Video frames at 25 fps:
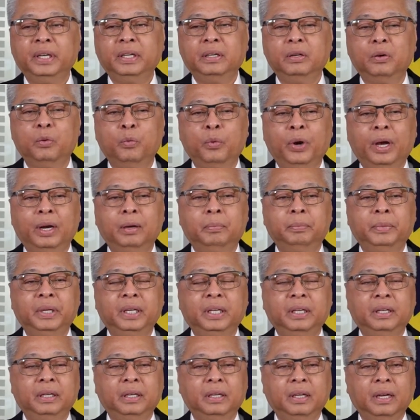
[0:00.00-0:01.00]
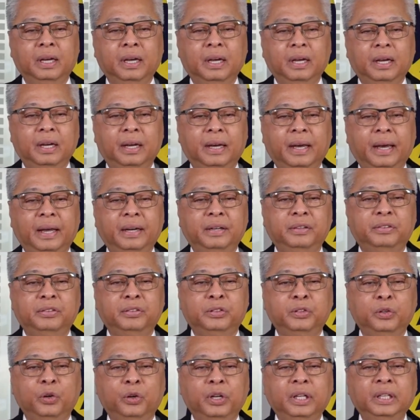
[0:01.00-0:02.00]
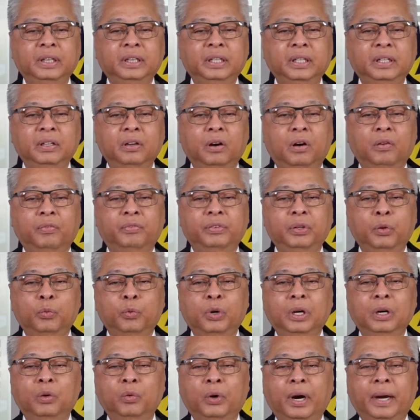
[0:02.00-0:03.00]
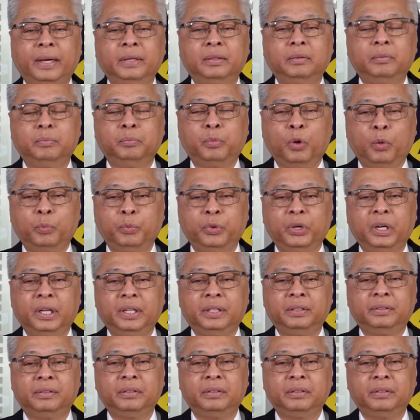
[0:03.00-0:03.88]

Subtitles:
well-being and security of the worldwide populace.